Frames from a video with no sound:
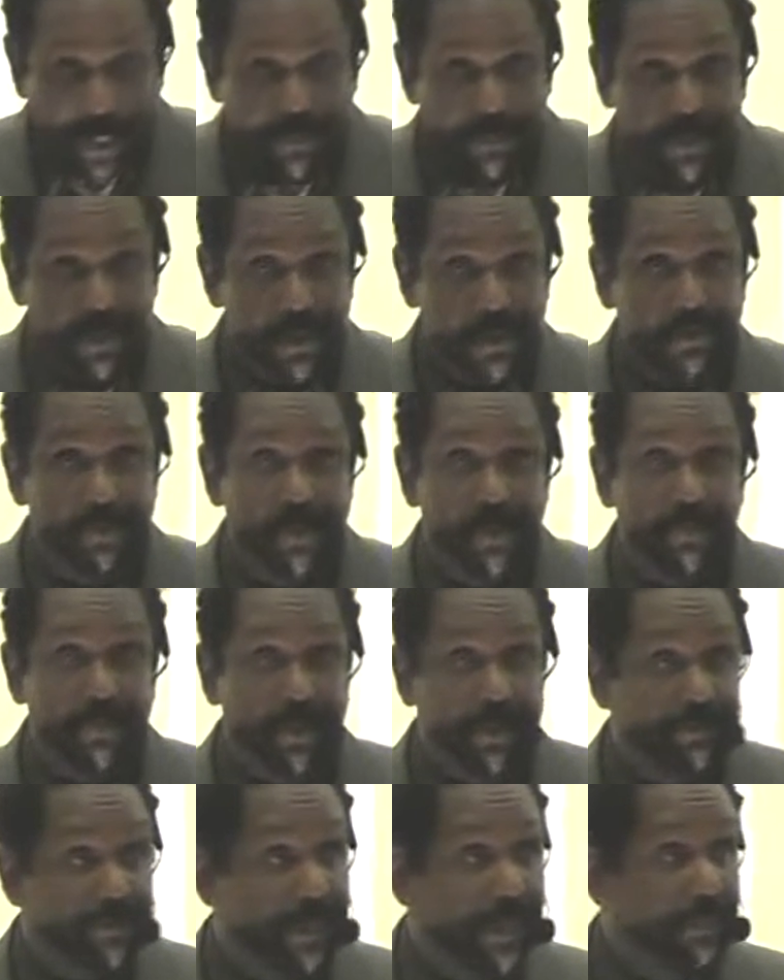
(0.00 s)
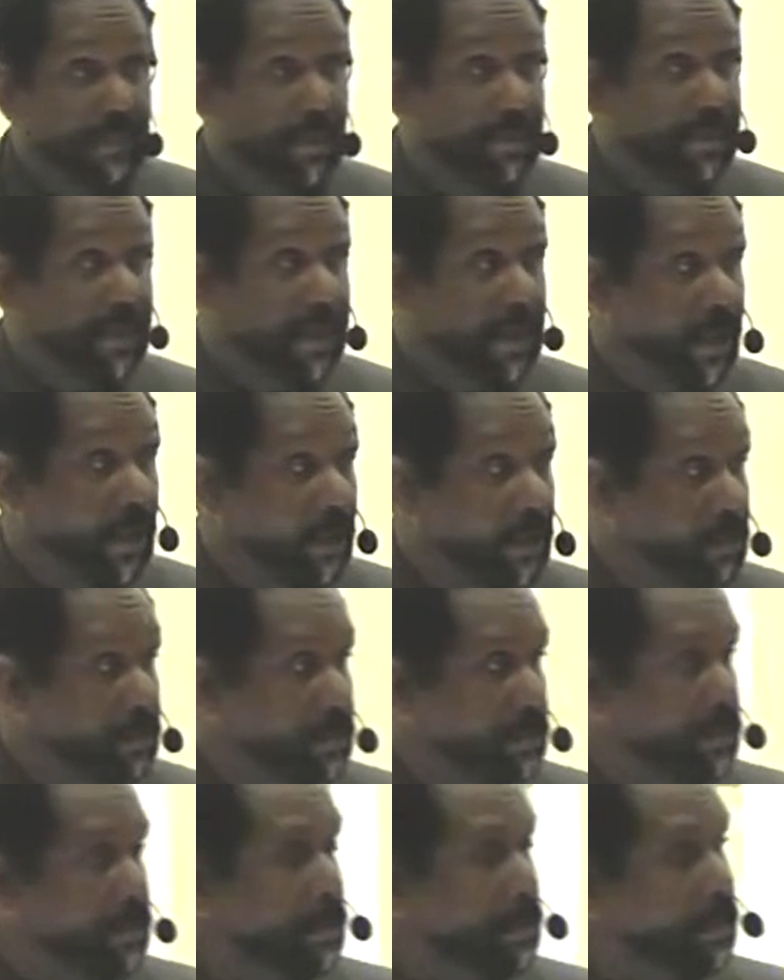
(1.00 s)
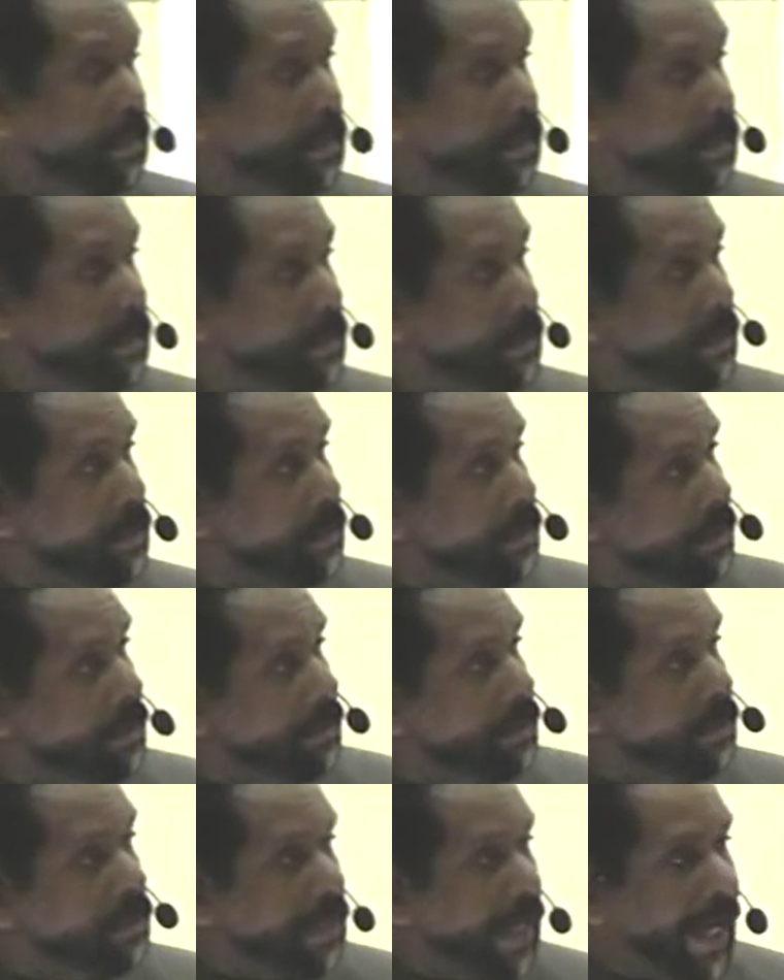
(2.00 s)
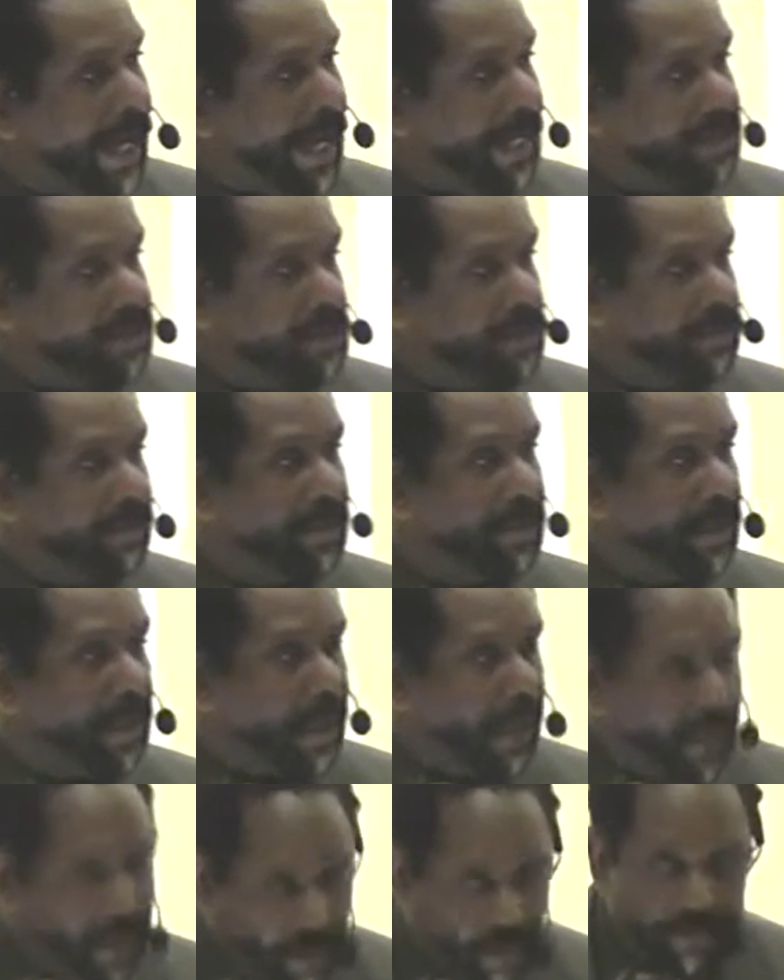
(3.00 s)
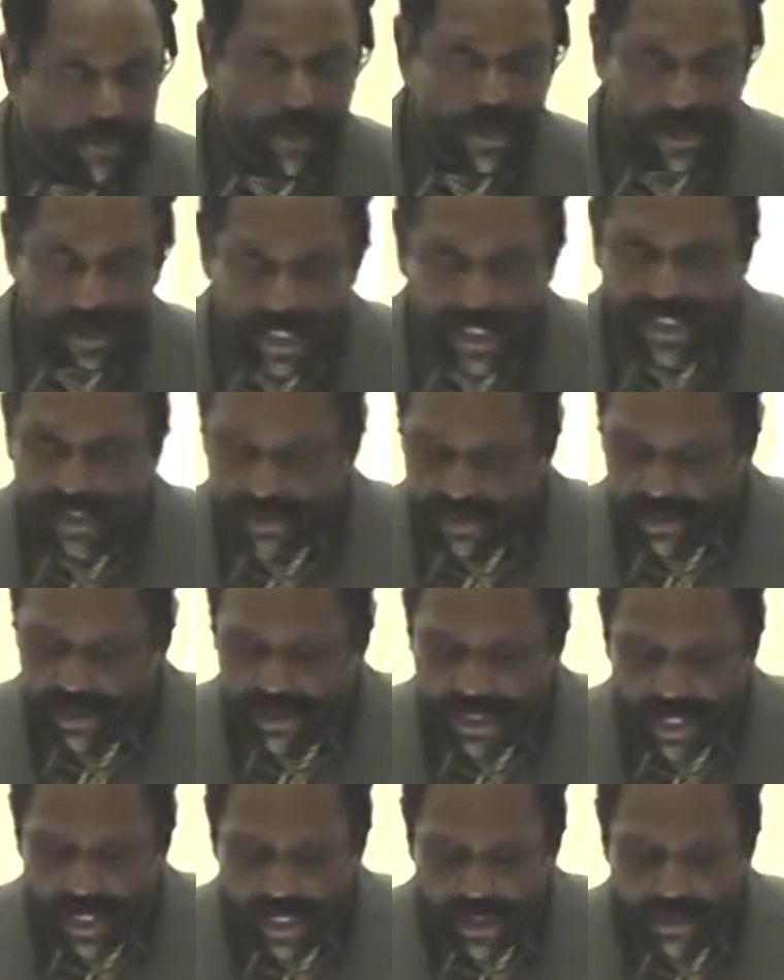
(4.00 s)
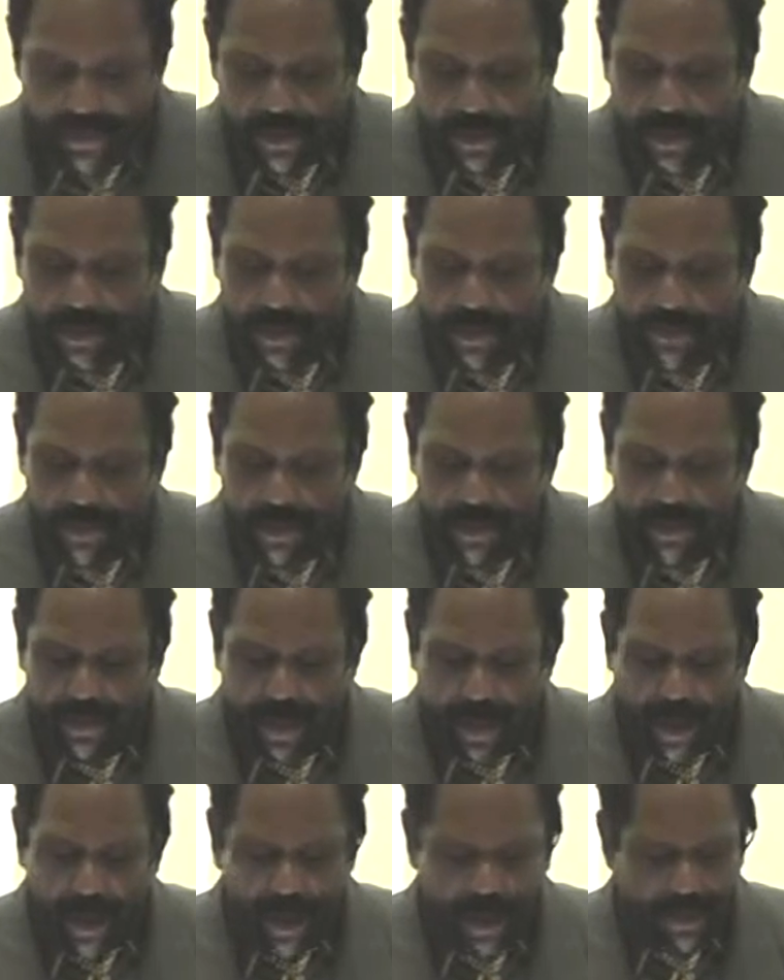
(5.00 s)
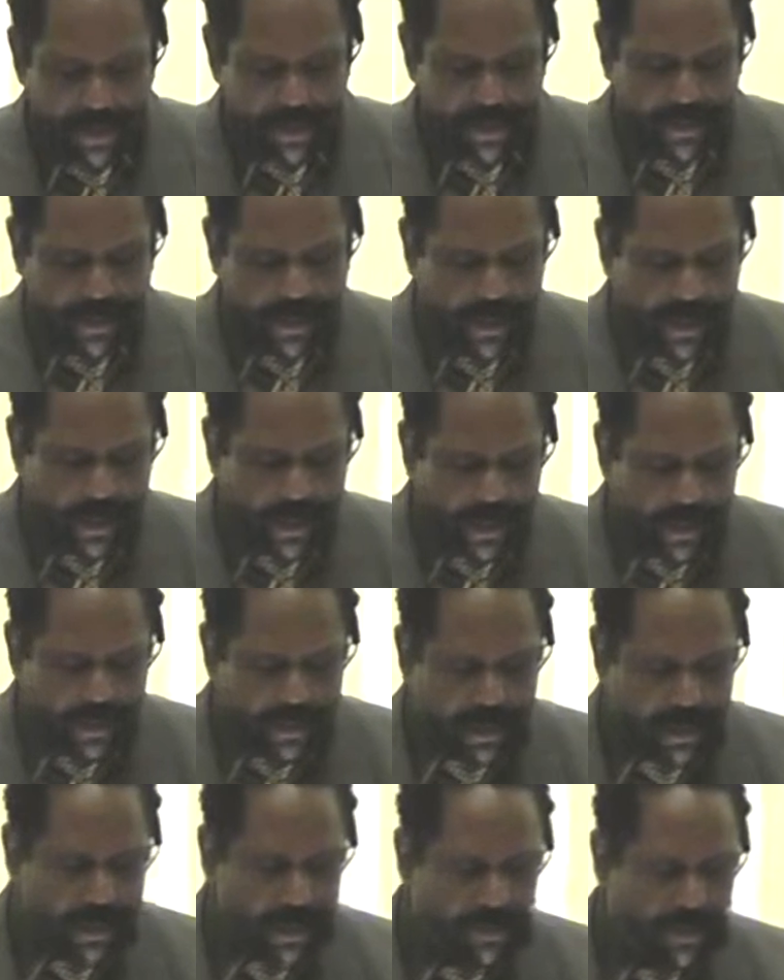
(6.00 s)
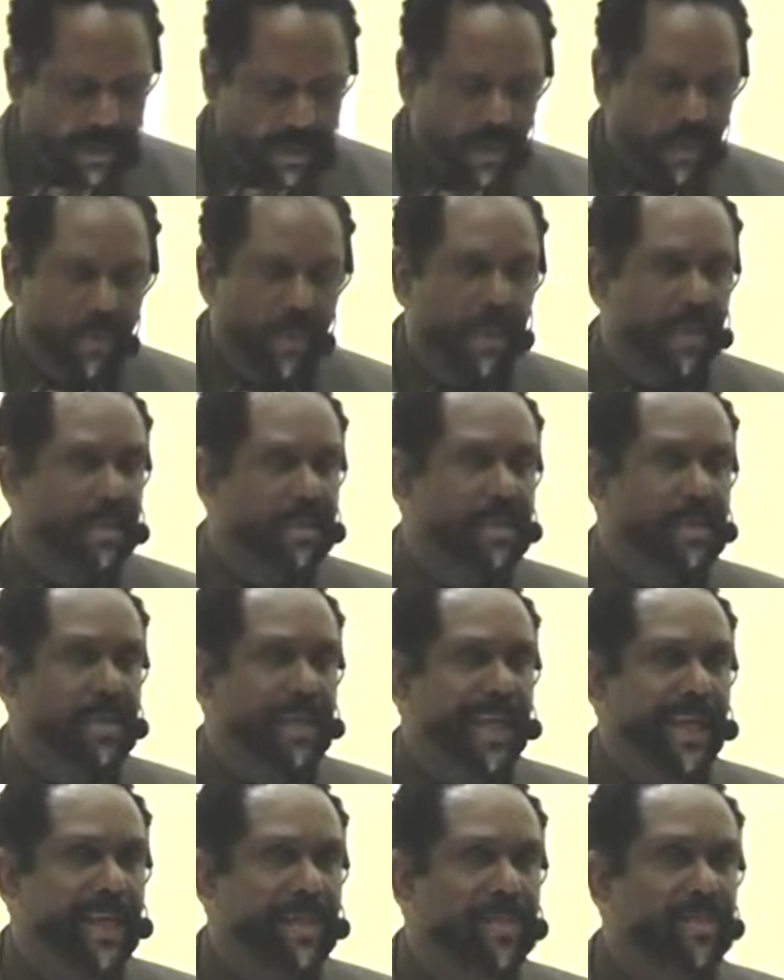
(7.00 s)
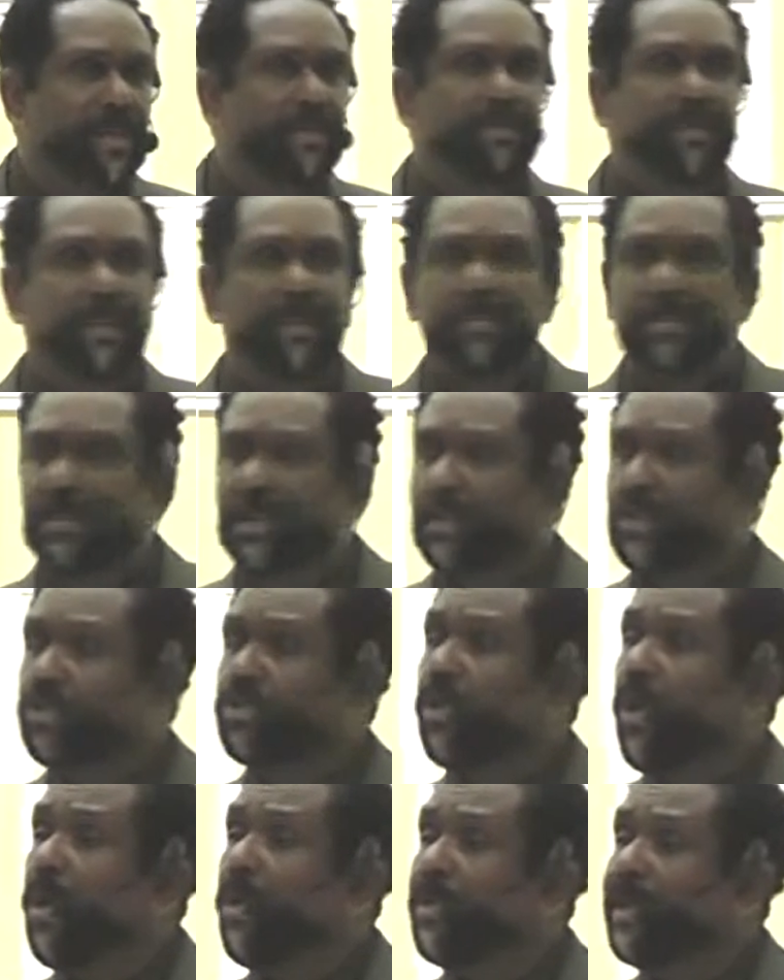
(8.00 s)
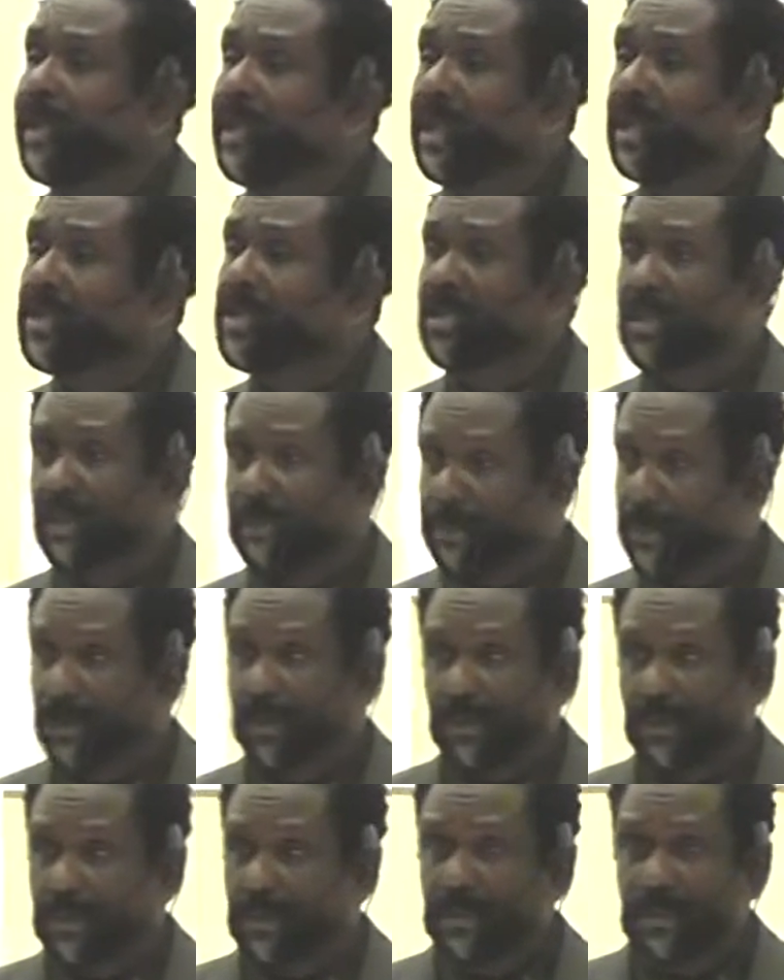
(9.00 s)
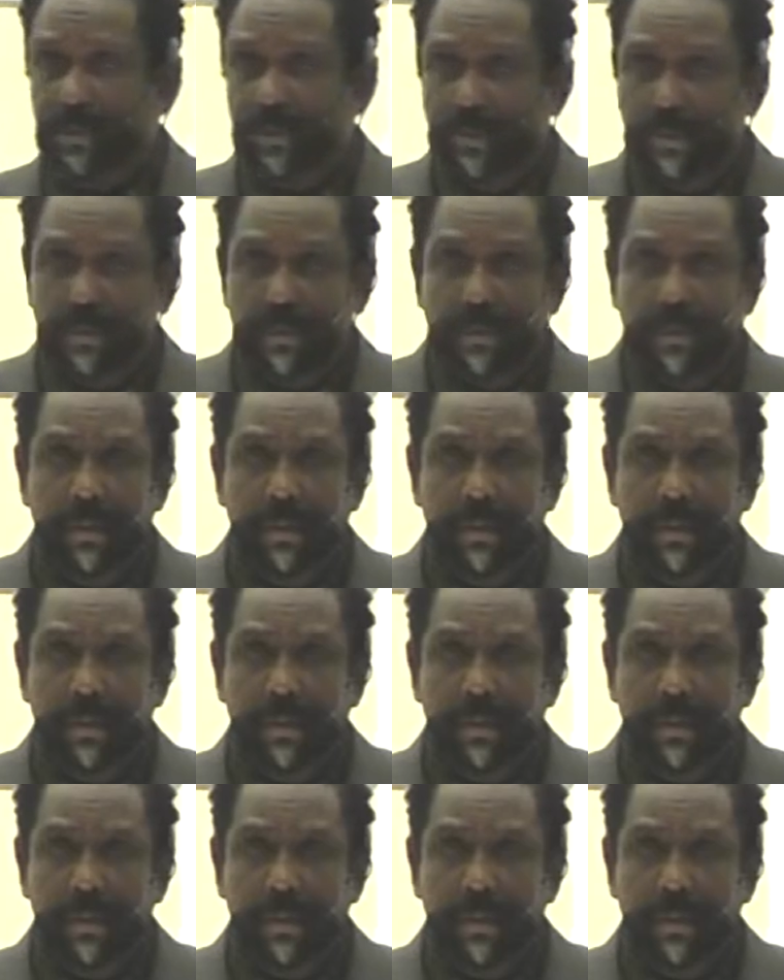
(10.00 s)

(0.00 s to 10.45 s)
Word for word: I want to just be brief. I won't be long. I just want to help the saints today in dealing with God and dealing with the word says. The, the, the story is simple.